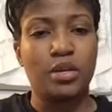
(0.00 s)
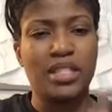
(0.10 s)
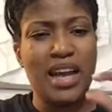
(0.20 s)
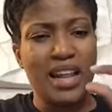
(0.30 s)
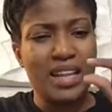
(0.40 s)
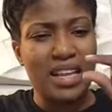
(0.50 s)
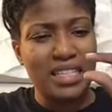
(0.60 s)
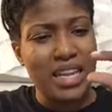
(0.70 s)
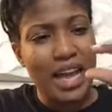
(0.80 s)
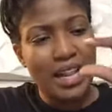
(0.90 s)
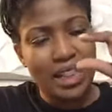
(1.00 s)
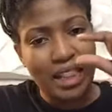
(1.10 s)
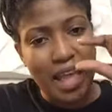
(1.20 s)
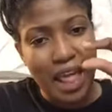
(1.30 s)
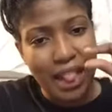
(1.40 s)
So it's not
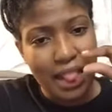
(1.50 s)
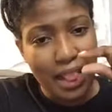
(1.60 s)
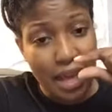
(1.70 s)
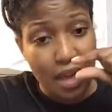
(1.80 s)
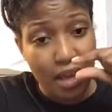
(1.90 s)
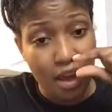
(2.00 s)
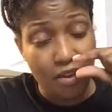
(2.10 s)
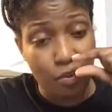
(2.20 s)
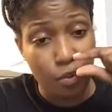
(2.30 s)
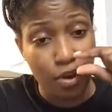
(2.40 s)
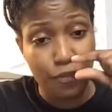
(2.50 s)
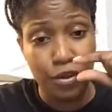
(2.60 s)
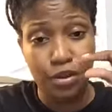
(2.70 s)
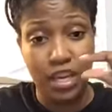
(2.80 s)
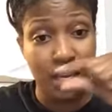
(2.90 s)
that thick of a
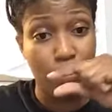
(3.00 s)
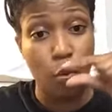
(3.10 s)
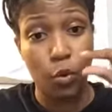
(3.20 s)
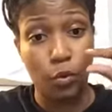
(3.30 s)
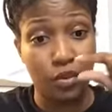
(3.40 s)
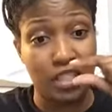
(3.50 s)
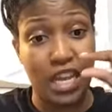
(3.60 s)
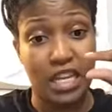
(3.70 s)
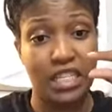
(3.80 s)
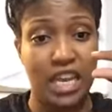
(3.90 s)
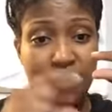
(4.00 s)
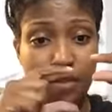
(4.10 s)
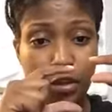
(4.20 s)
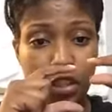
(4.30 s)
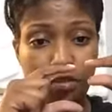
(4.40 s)
wood for you to keep going over
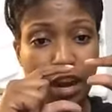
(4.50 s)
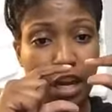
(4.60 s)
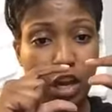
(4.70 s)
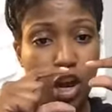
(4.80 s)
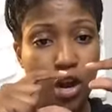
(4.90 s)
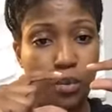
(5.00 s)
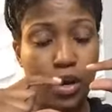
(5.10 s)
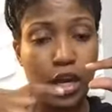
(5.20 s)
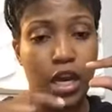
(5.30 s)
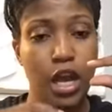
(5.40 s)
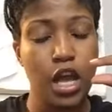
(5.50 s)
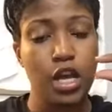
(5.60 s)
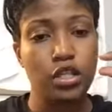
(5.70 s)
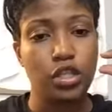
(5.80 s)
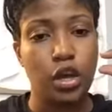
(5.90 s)
sanding versus regular hardwood.
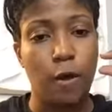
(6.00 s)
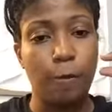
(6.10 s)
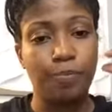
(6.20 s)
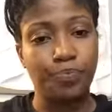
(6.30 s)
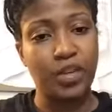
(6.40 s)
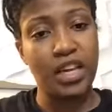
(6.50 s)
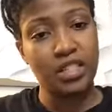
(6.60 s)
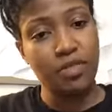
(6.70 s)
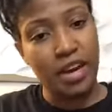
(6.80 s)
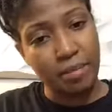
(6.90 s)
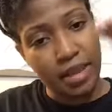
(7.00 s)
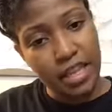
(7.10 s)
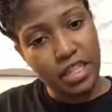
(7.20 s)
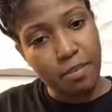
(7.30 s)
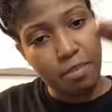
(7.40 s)
So it's
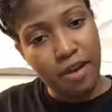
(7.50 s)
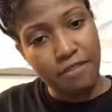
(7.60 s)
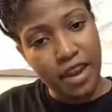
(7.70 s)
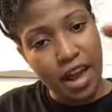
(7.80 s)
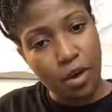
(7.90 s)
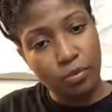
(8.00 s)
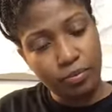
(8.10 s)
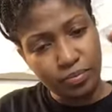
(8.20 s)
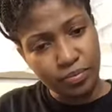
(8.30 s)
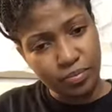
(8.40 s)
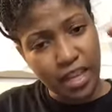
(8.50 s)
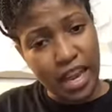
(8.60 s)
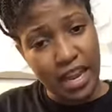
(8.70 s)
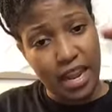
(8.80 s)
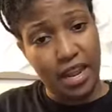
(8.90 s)
recommended to buff it out,
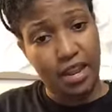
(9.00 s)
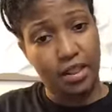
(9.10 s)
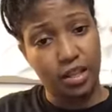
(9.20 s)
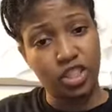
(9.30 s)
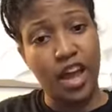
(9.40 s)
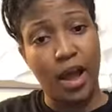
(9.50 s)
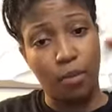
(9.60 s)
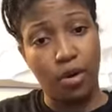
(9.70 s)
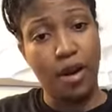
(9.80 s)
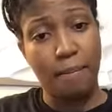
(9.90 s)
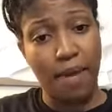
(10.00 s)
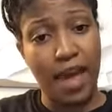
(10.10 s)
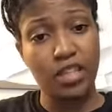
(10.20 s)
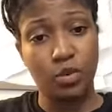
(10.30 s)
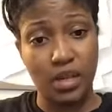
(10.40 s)
and then the shine will
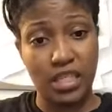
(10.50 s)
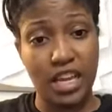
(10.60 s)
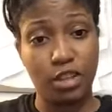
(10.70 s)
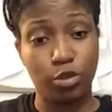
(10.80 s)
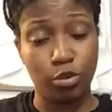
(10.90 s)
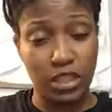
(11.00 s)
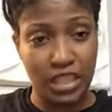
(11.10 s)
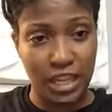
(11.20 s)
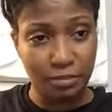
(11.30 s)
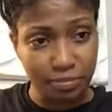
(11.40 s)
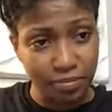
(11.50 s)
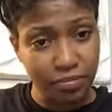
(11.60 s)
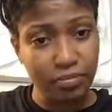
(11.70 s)
come back to its natural state.